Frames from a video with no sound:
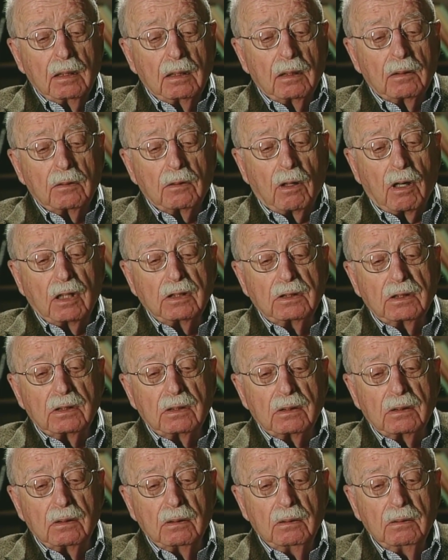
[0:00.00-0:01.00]
the
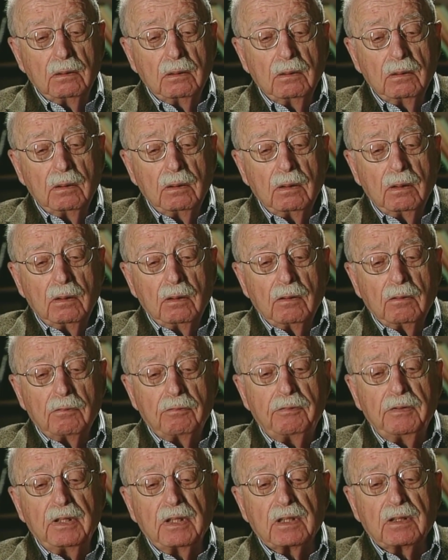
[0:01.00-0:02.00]
largest
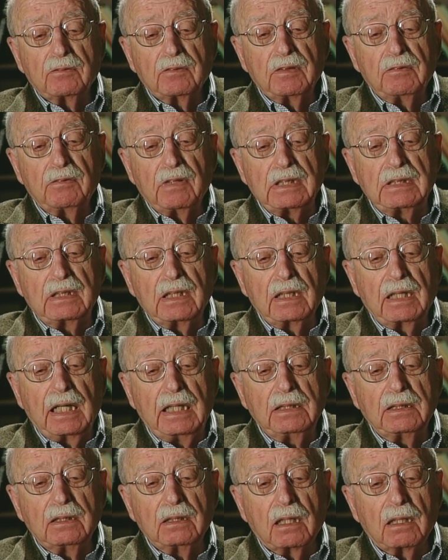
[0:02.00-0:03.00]
field of
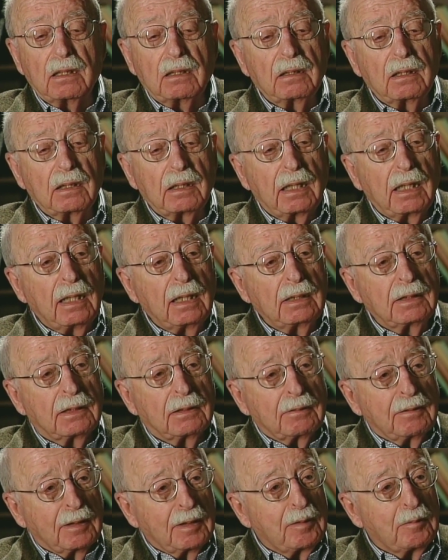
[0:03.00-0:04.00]
investigation other than
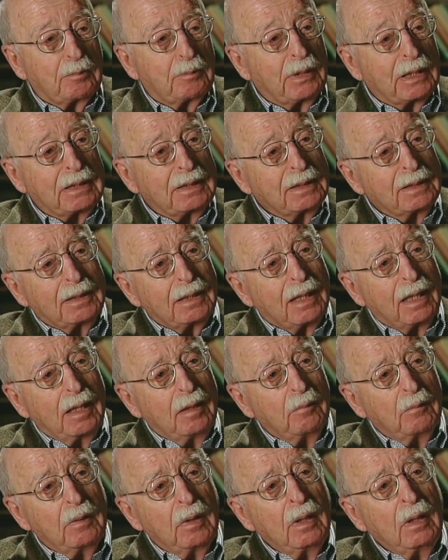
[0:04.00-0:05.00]
cancer at the present
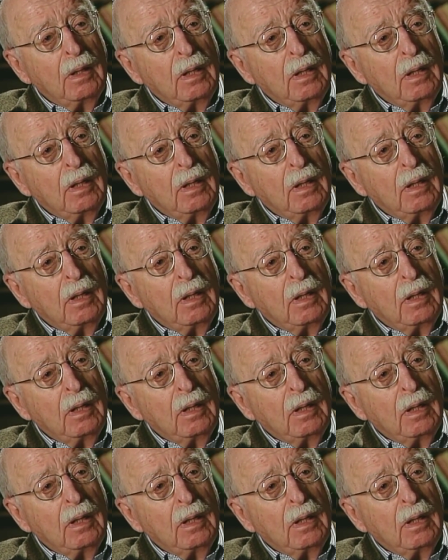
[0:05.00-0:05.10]
time,